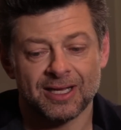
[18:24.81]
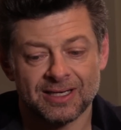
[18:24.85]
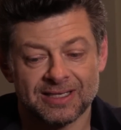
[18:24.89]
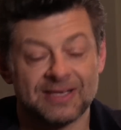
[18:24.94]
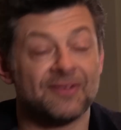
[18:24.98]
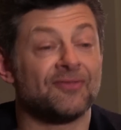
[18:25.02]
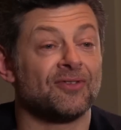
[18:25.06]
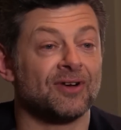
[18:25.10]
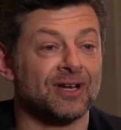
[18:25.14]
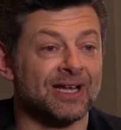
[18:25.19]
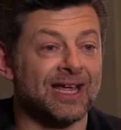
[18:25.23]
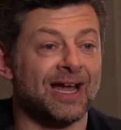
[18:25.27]

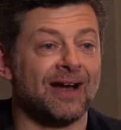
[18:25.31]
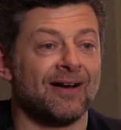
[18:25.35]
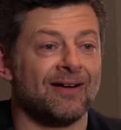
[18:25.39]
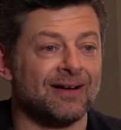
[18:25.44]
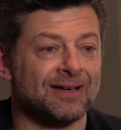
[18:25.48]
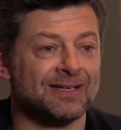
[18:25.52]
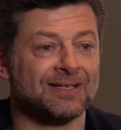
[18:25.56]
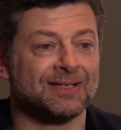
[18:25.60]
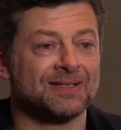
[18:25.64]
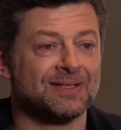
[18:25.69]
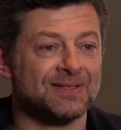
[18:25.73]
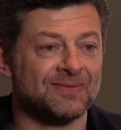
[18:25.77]
different
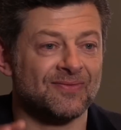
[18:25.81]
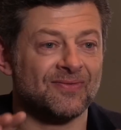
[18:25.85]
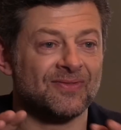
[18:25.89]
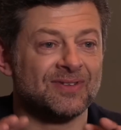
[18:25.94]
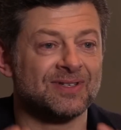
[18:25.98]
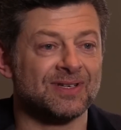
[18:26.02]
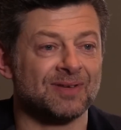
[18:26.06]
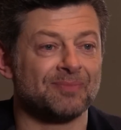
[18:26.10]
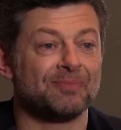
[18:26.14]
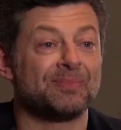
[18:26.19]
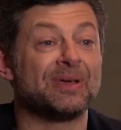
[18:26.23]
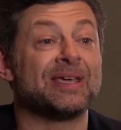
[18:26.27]
characters
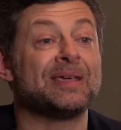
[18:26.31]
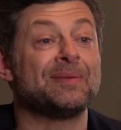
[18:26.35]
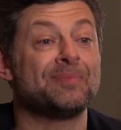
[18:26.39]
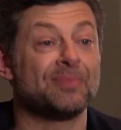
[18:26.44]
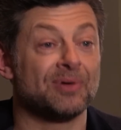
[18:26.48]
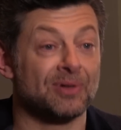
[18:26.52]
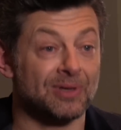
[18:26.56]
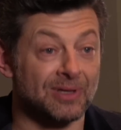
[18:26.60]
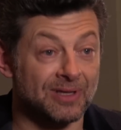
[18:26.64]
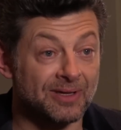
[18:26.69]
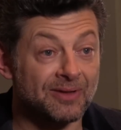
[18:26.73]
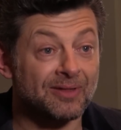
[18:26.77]
to
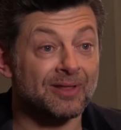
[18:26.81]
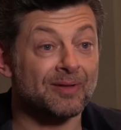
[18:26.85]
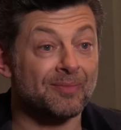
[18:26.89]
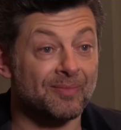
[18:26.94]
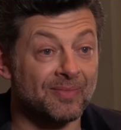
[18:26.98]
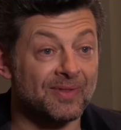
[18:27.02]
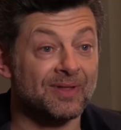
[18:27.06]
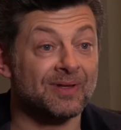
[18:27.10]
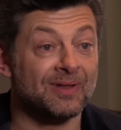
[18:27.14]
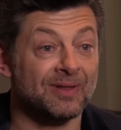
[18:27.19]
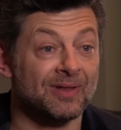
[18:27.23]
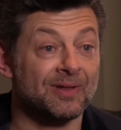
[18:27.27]
people the,
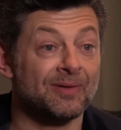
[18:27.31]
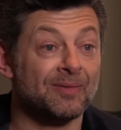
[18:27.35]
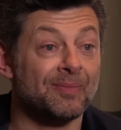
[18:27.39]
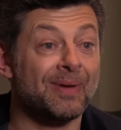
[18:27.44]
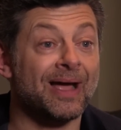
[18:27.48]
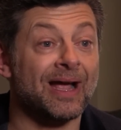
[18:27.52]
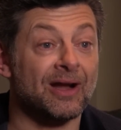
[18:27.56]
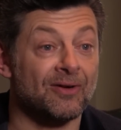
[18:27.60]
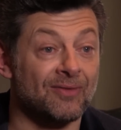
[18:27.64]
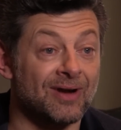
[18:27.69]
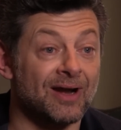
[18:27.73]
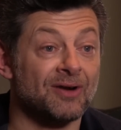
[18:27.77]
the, the
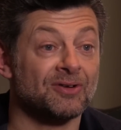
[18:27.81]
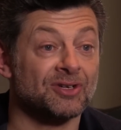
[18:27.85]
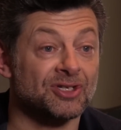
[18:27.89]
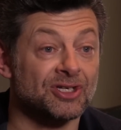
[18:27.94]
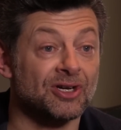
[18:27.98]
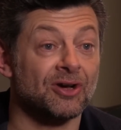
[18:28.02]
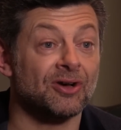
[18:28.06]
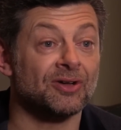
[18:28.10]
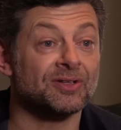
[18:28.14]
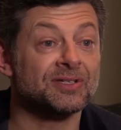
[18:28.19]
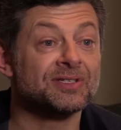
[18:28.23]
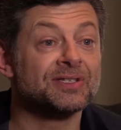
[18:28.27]
background
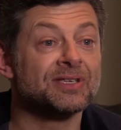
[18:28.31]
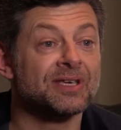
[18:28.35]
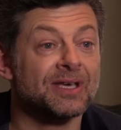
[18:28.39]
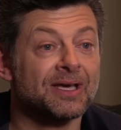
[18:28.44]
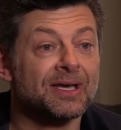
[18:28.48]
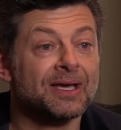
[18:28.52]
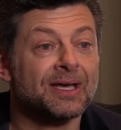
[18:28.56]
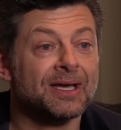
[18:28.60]
shots. Mm-hmm.